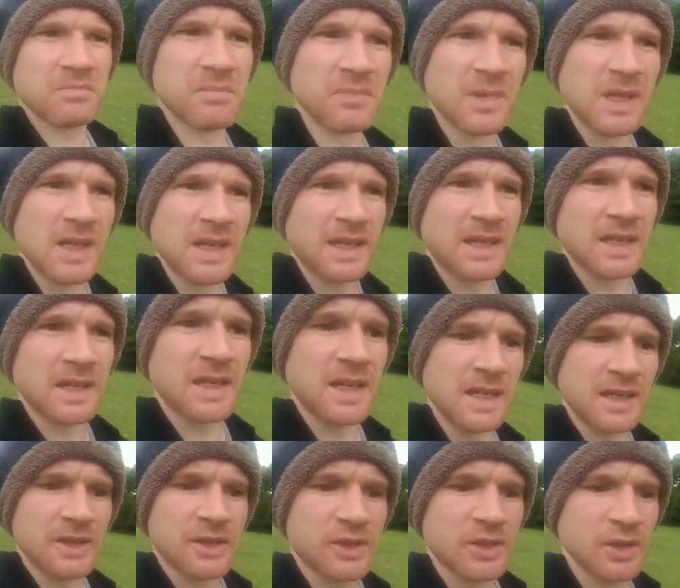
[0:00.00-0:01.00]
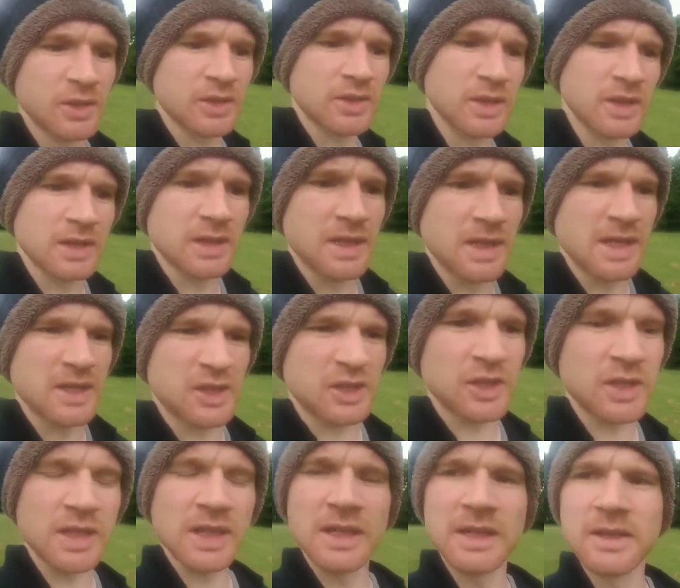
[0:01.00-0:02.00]
Like I should uh, I should
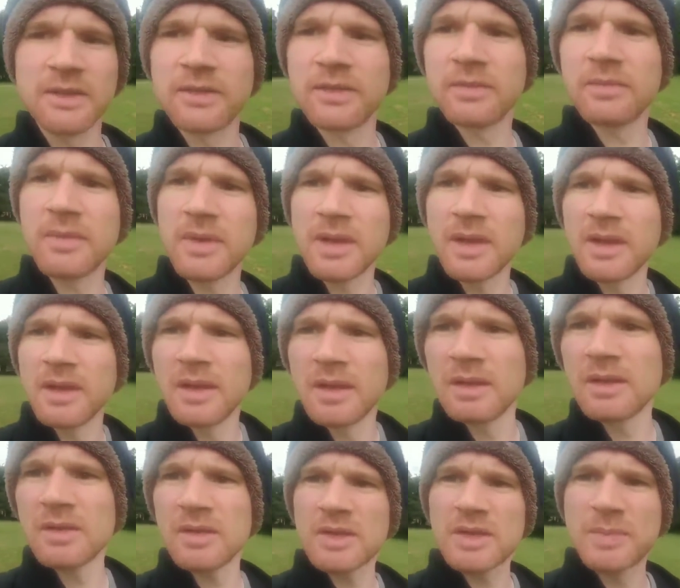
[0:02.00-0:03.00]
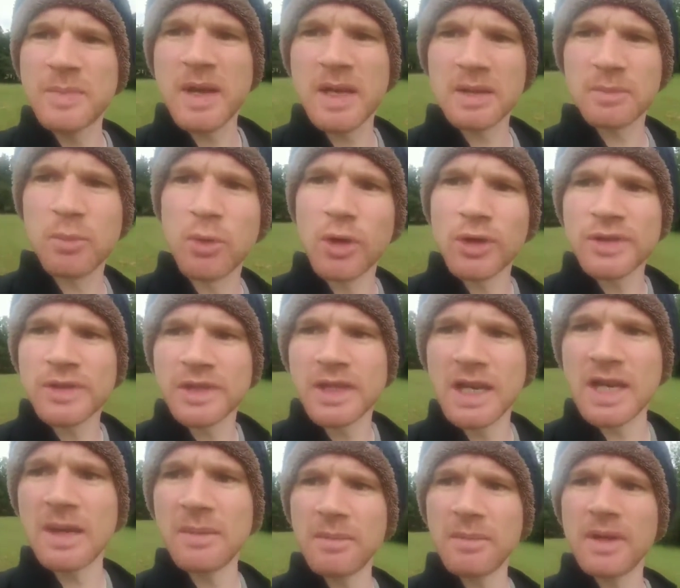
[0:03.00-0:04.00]
kind of spend more
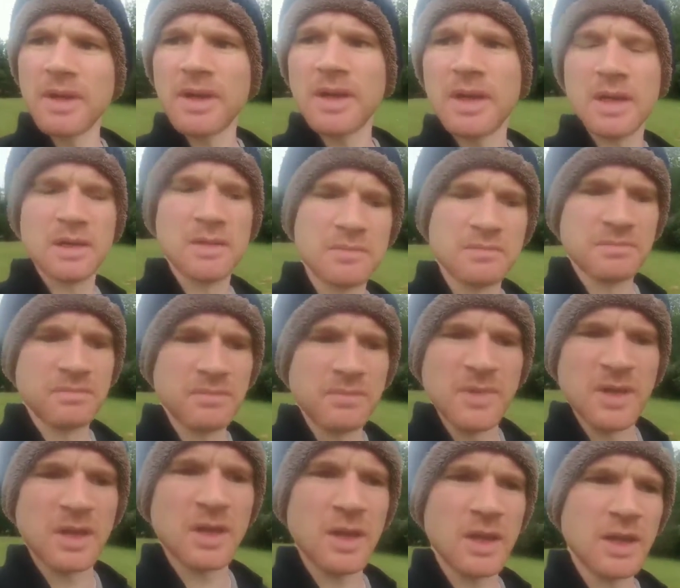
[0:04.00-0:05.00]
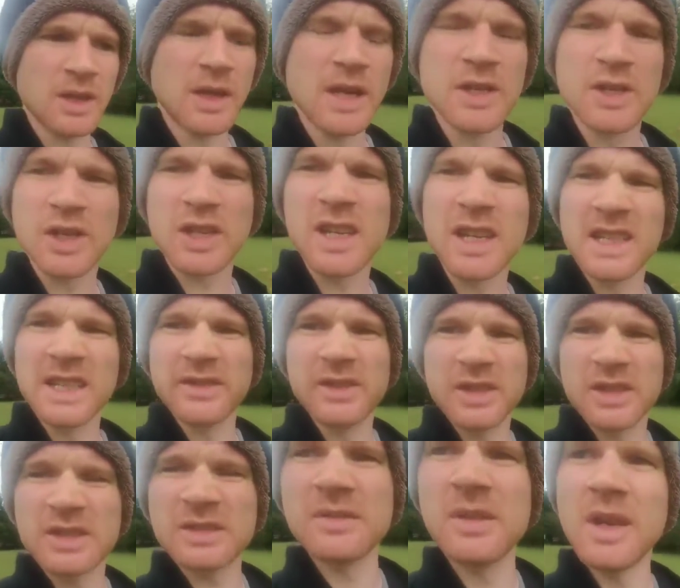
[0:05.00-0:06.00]
time. Uh, you know, I should kind of
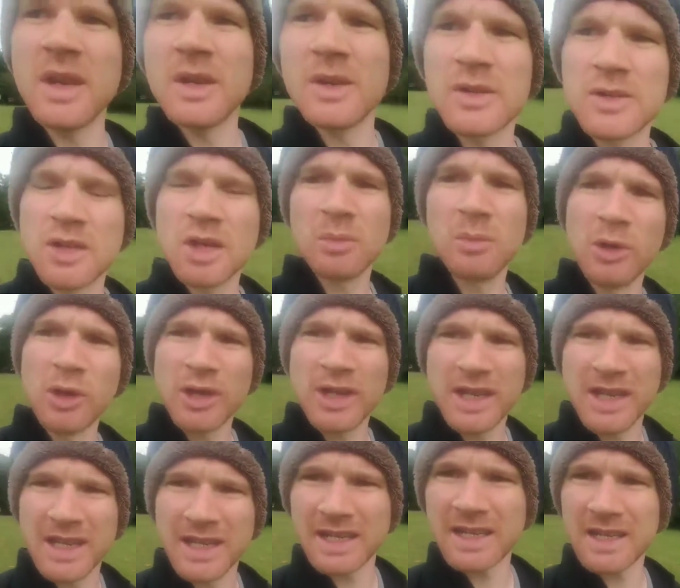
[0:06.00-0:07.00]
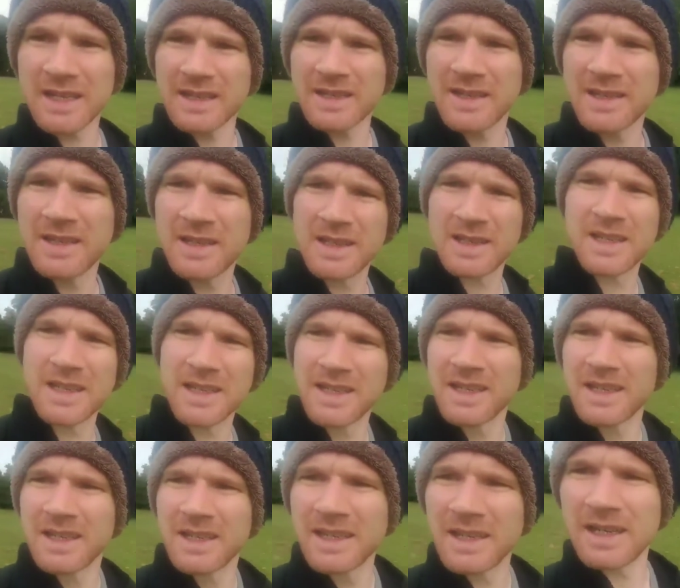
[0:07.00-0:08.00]
just stop looking at it
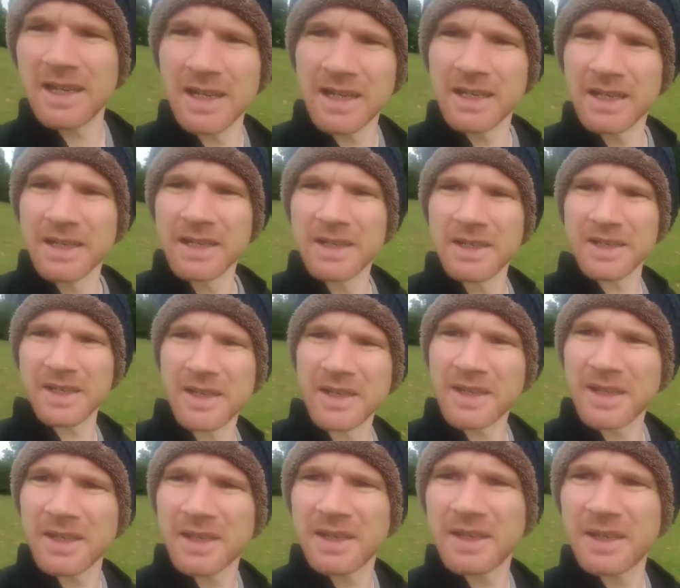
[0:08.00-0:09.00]
and uh,